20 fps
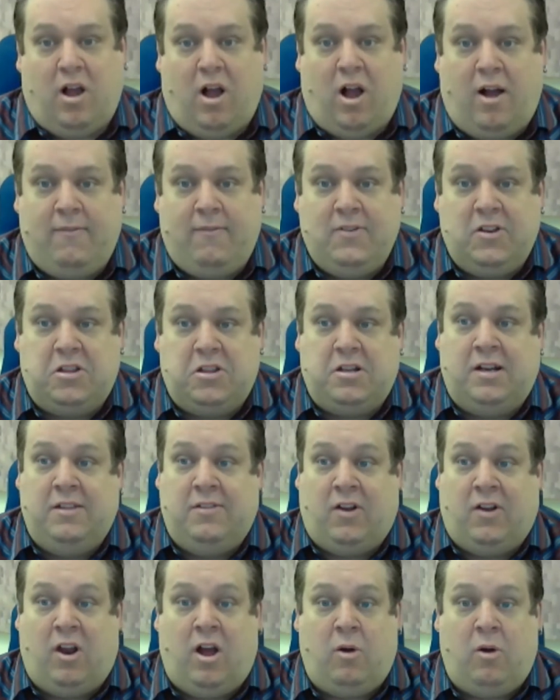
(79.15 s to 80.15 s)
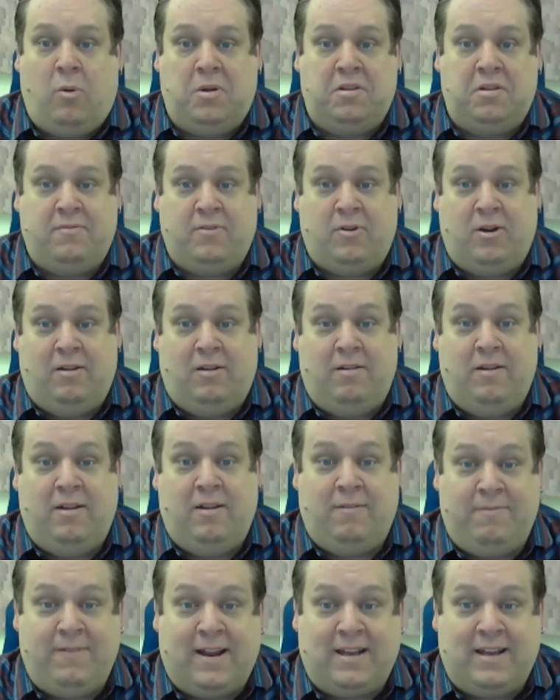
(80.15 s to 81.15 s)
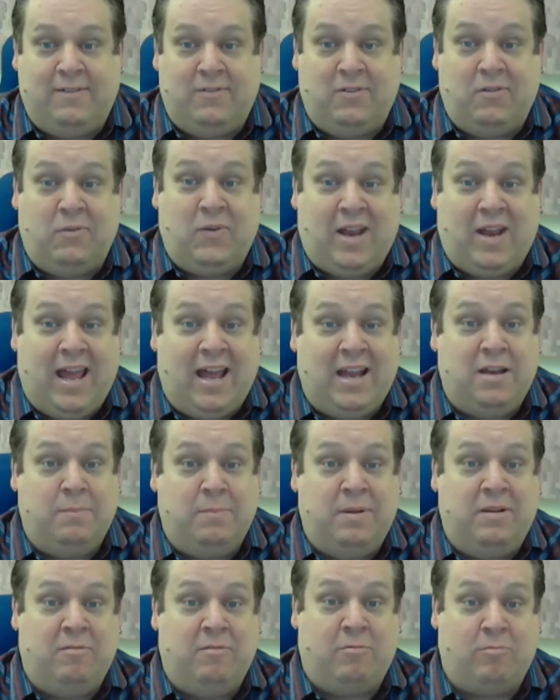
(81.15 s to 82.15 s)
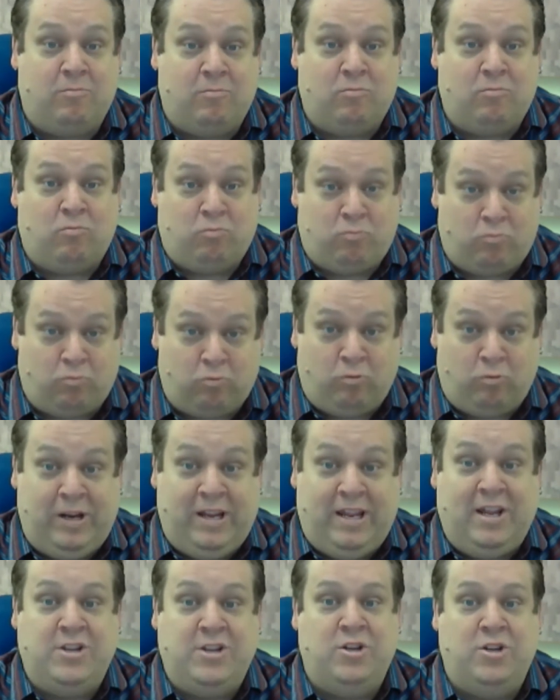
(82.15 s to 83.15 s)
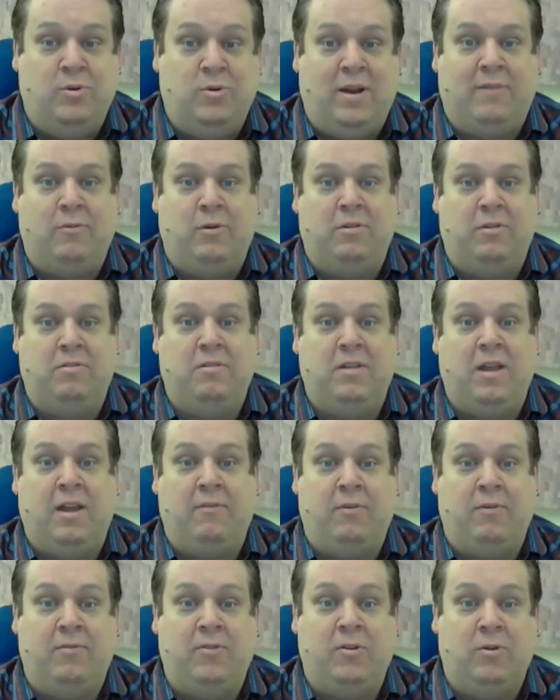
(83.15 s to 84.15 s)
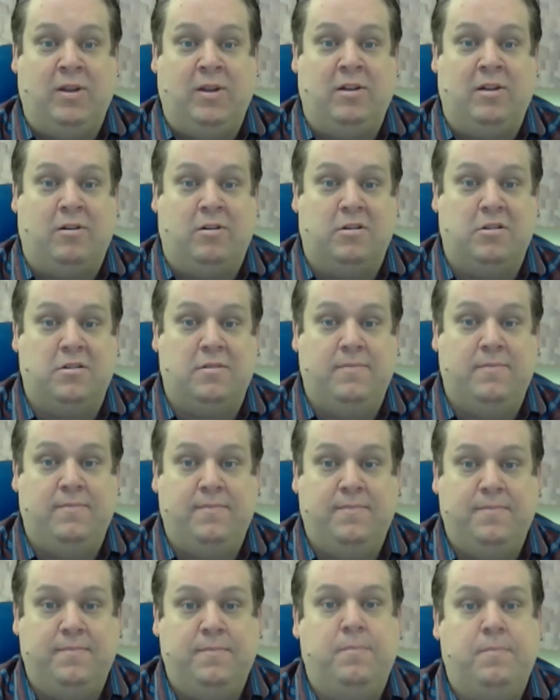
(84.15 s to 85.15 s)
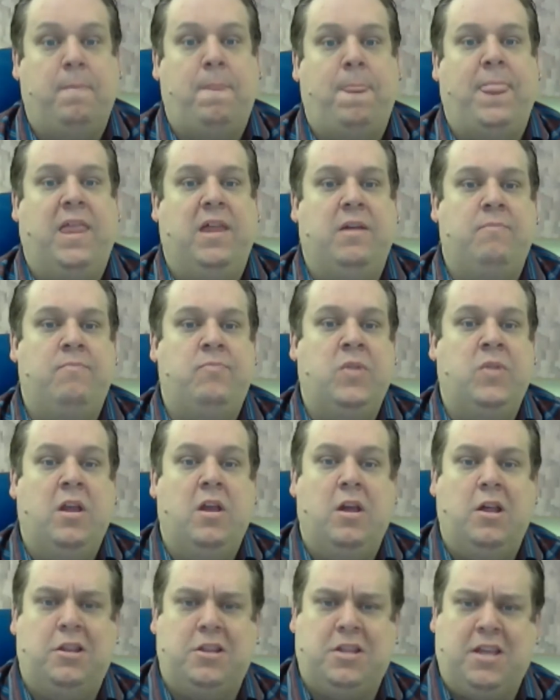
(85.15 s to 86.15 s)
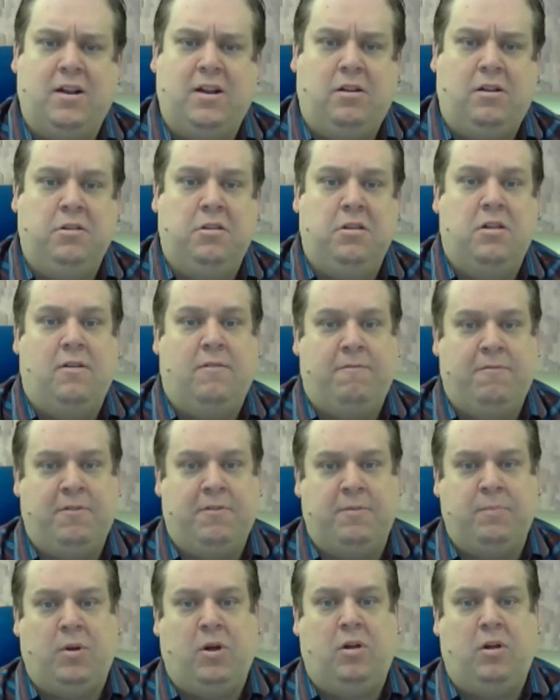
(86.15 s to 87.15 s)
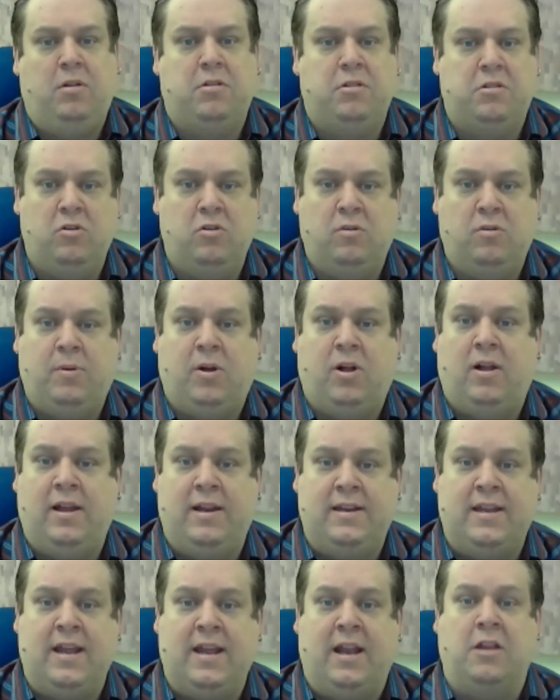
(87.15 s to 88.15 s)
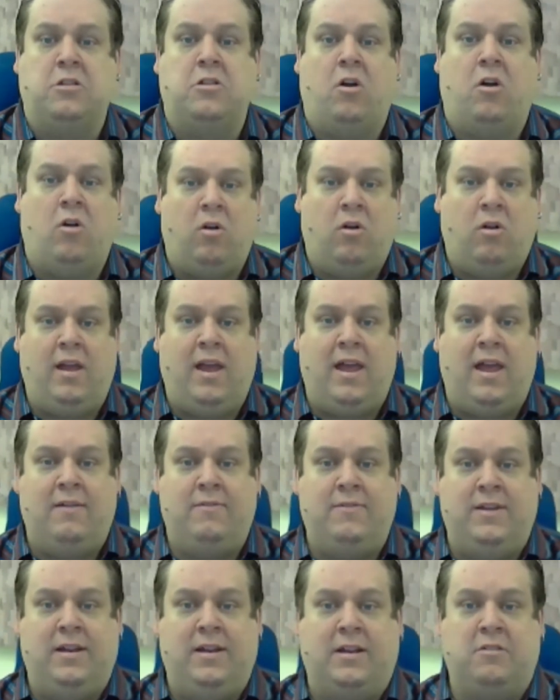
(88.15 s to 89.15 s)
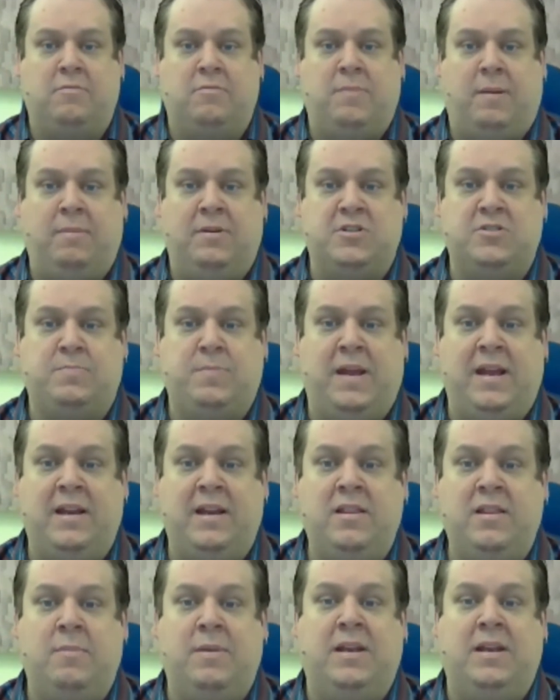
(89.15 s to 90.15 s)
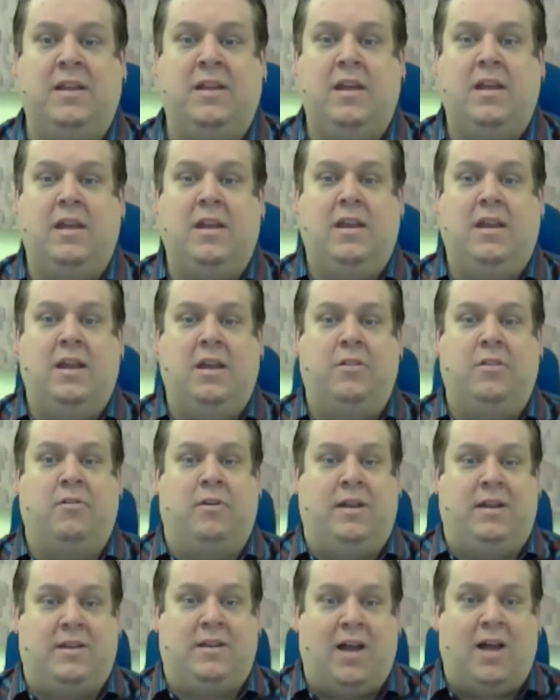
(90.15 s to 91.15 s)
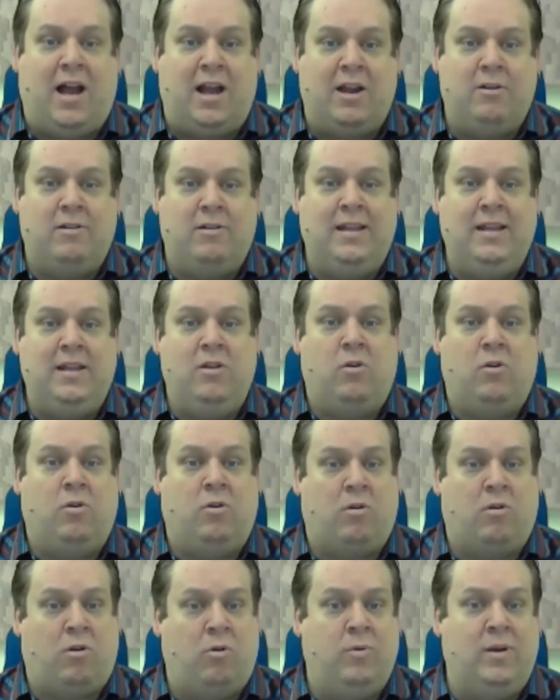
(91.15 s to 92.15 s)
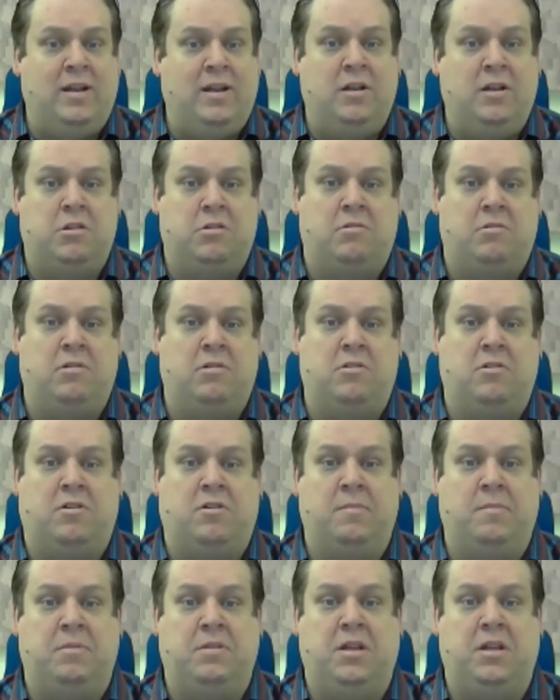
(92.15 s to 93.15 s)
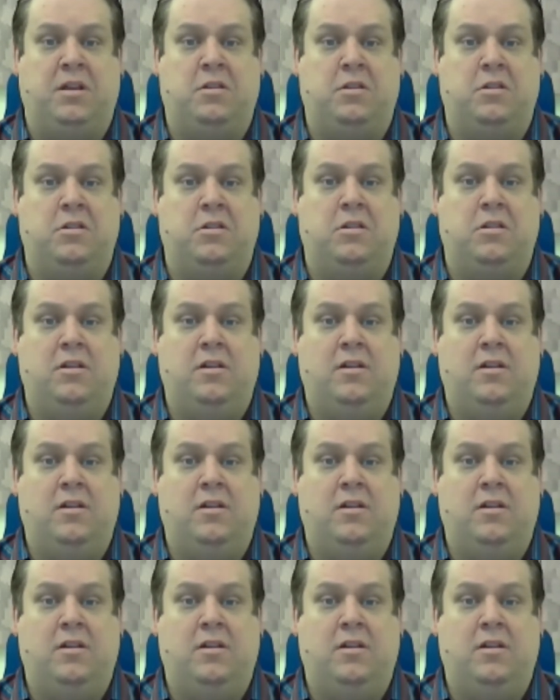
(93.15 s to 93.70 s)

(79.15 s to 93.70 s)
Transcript: Obviously, the law wasn't very effective if it had to be reissued every few years. Skittles, football, stoolball, and tennis all have edicts published banning them in either entirely or only in certain circumstances.